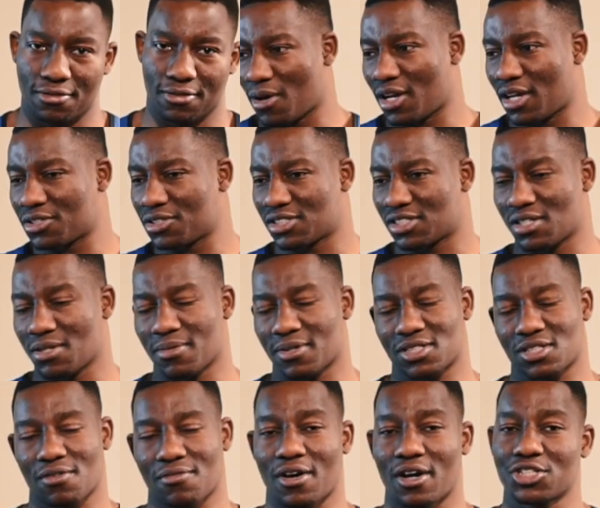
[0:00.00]
I like to see
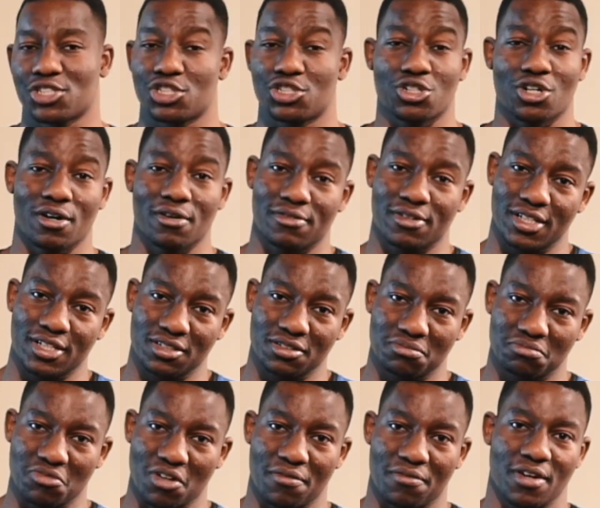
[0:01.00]
myself actually traveling.
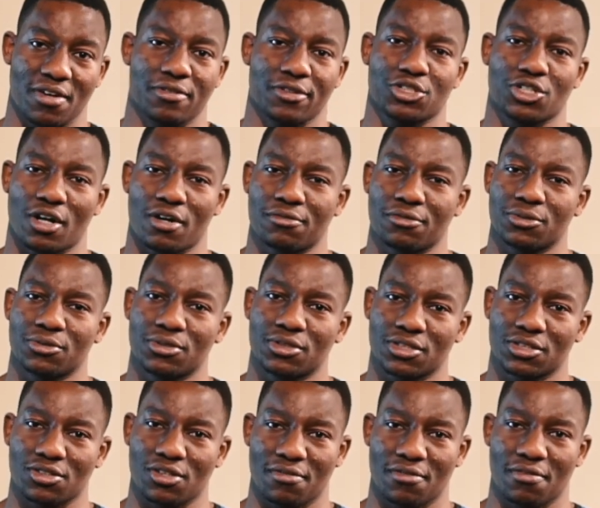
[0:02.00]
I've never traveled,
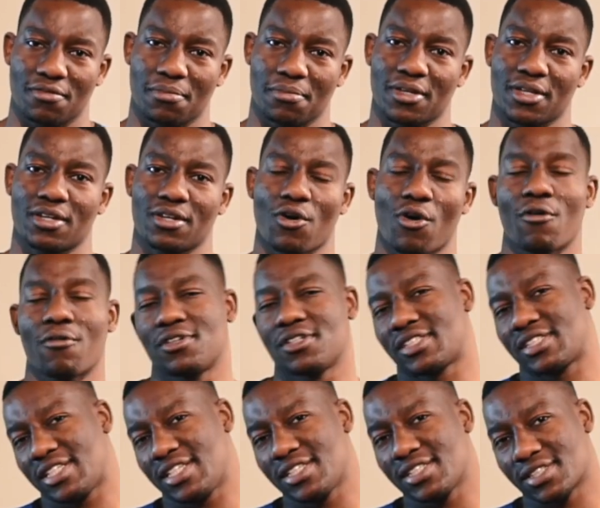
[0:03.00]
so I've never been
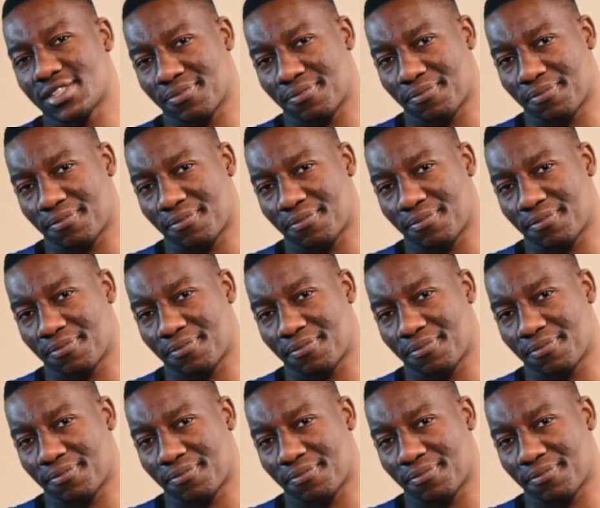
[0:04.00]
overseas.